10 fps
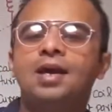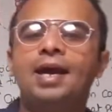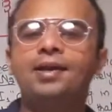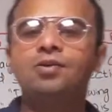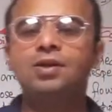
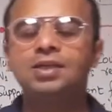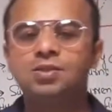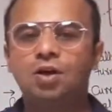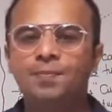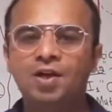and today's
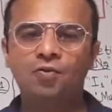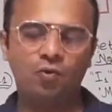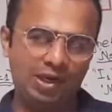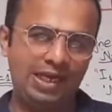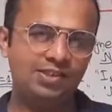topic of
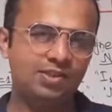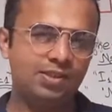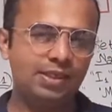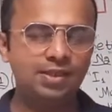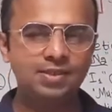our
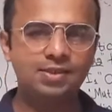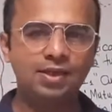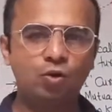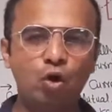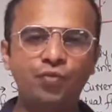lecture is
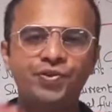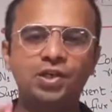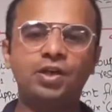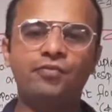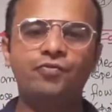the
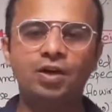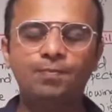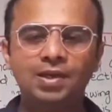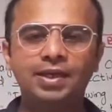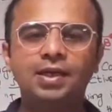coefficient of
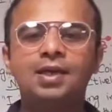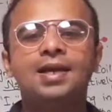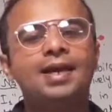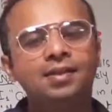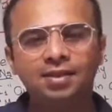coupling
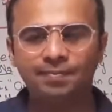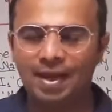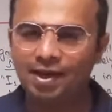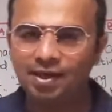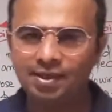in the
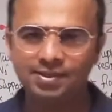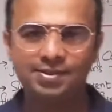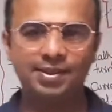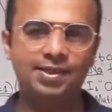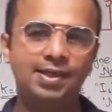magnetic
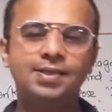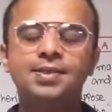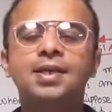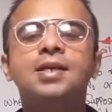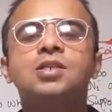circuits.